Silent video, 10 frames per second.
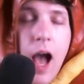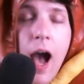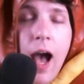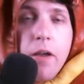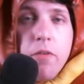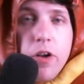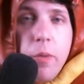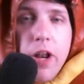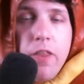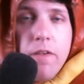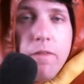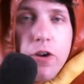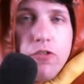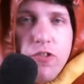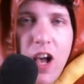I really wanted their
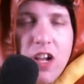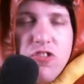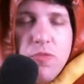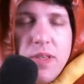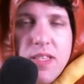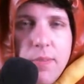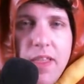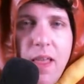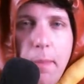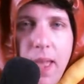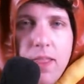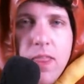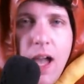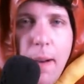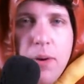first challenge to be something that made
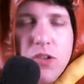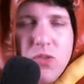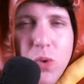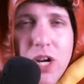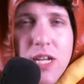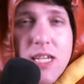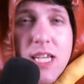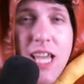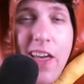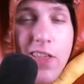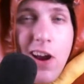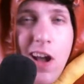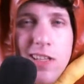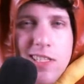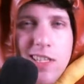the couples work together
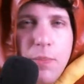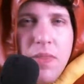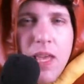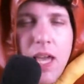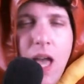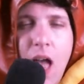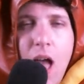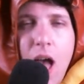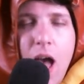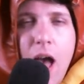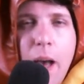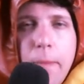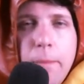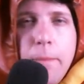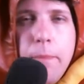on something,
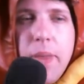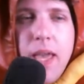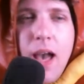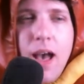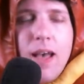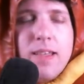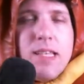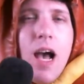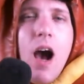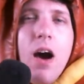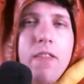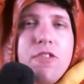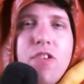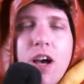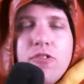because all
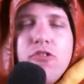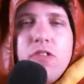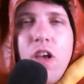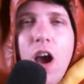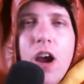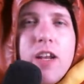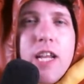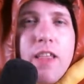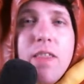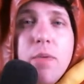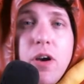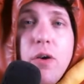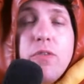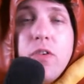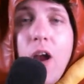these challenges are to get them
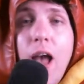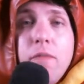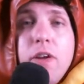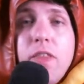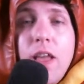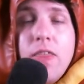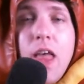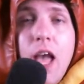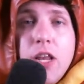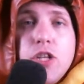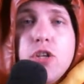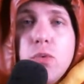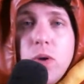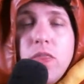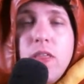closer. Everything that I do
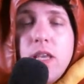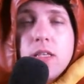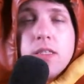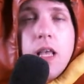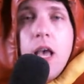with these